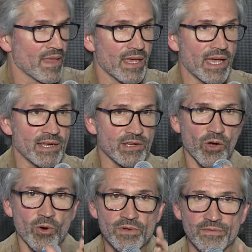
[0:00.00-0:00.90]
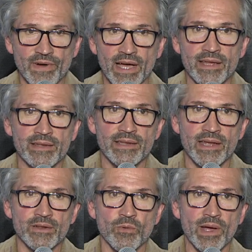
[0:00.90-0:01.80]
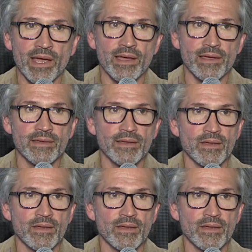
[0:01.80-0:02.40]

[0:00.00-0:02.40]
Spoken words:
and codify it in a way